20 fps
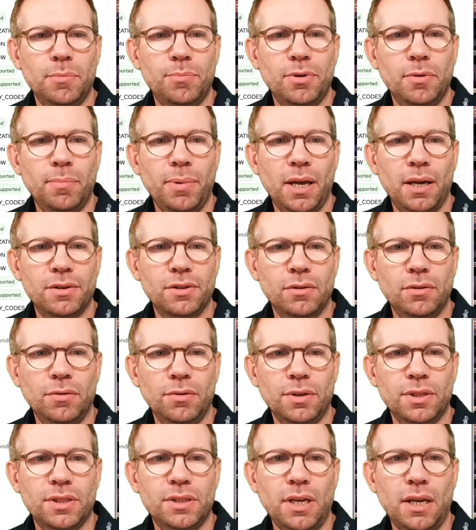prepared an
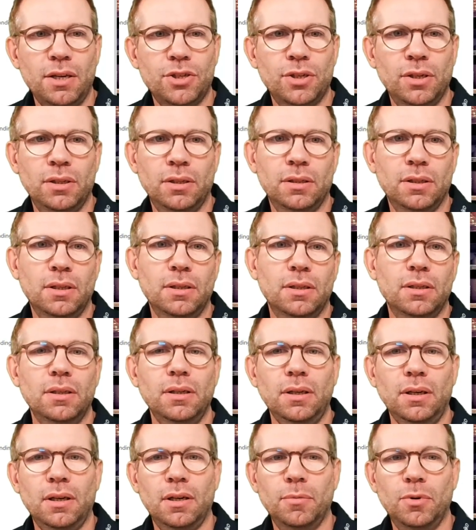organization
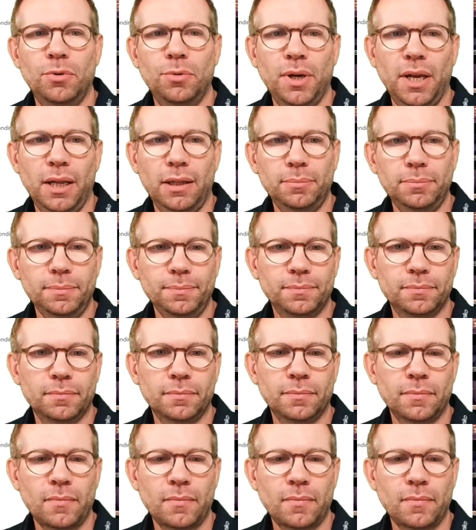realm